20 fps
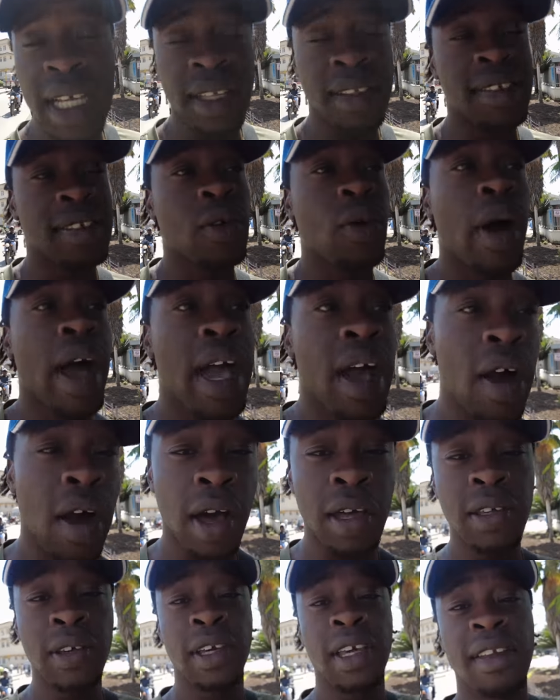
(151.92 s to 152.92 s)
it's quite
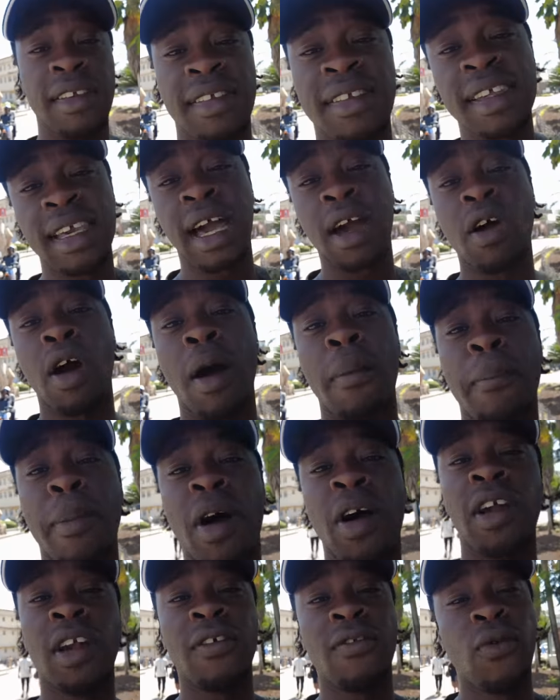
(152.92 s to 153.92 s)
hot. You can see I got a
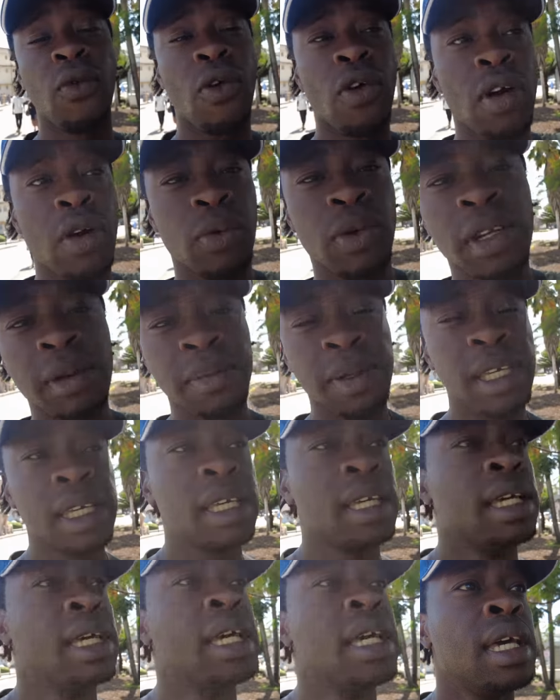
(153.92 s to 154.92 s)
bottle of water with me.
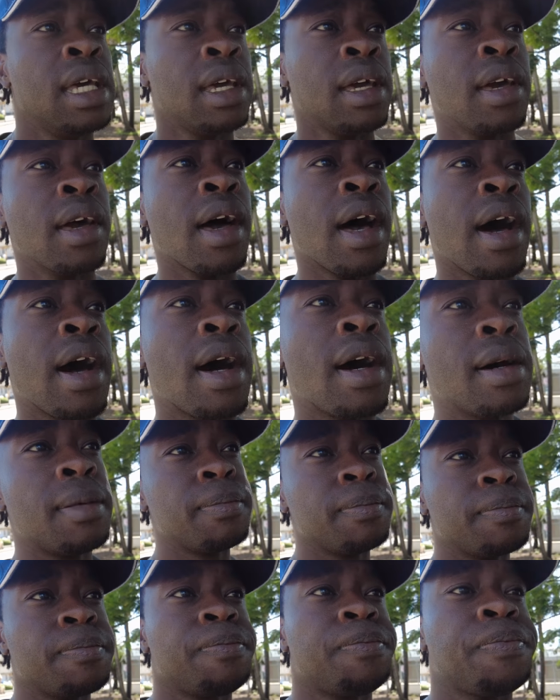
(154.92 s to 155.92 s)

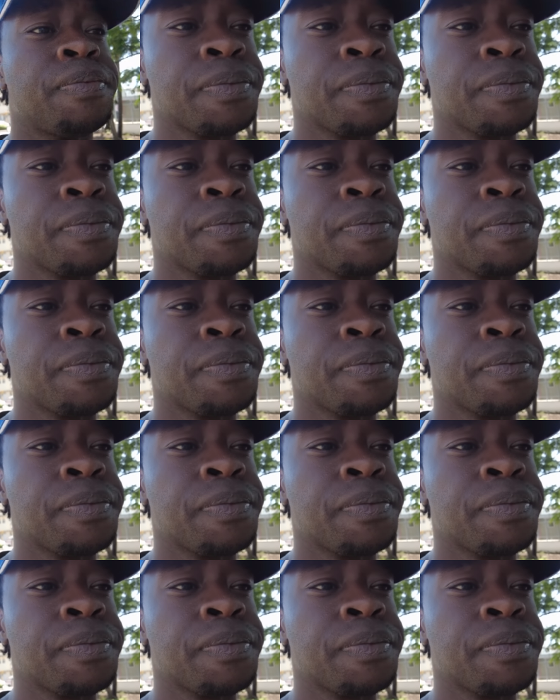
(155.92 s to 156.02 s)
Um,